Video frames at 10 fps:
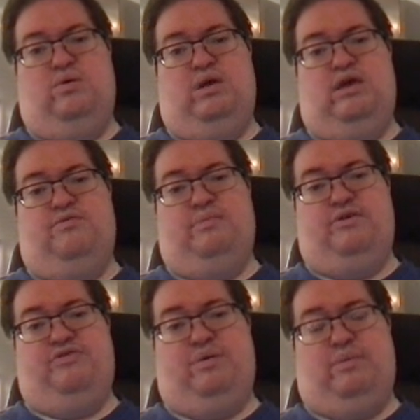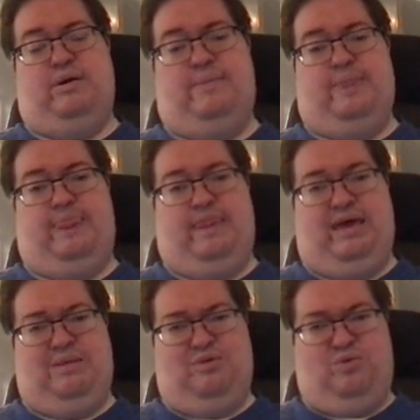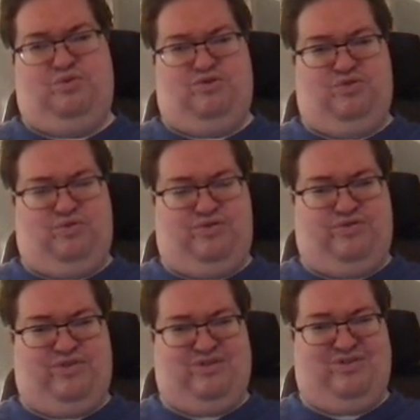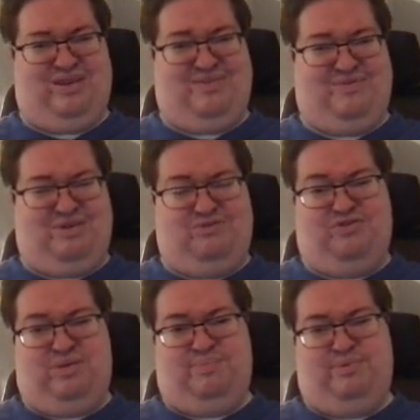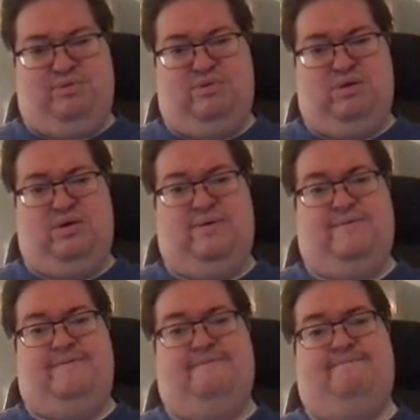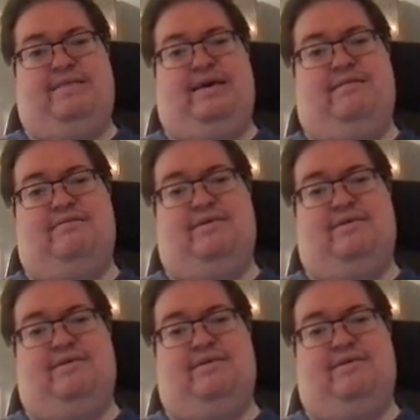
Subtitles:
given by sigma. And I'm going to choose it such that, very simple, that